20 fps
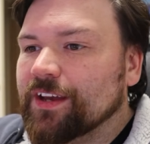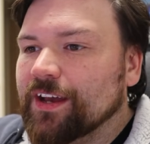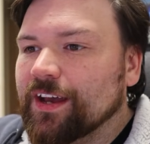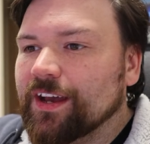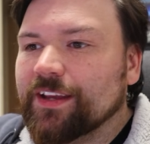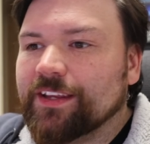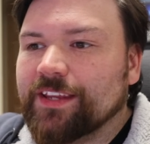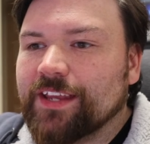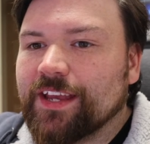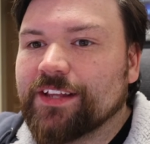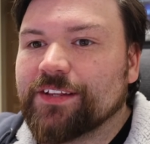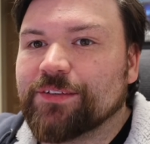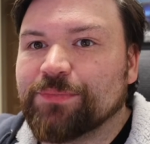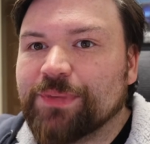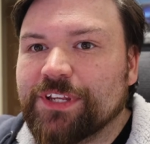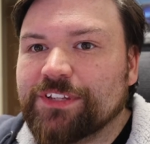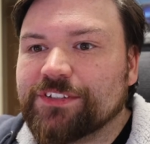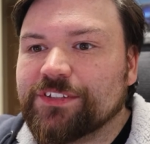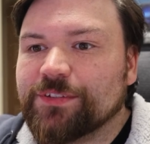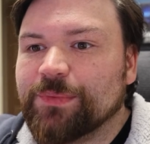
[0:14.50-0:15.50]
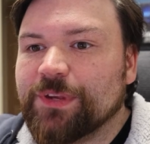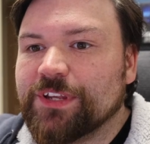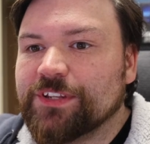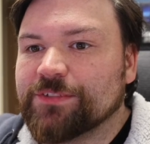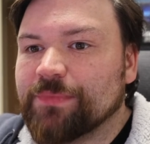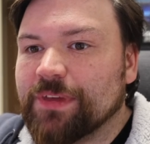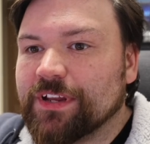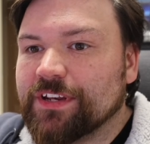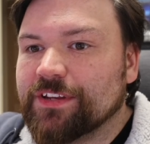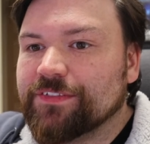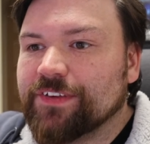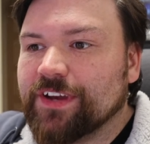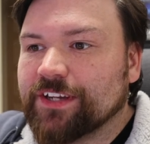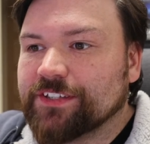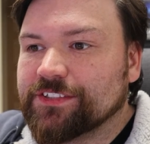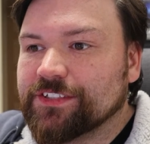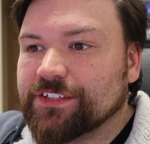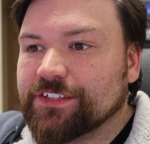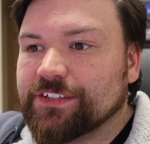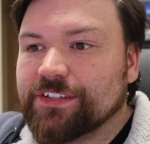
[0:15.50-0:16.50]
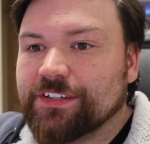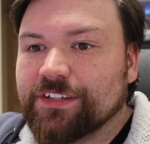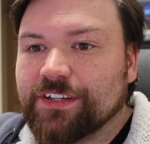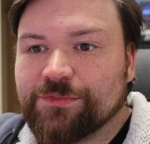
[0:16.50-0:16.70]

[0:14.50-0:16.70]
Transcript: I get PCBs manufactured,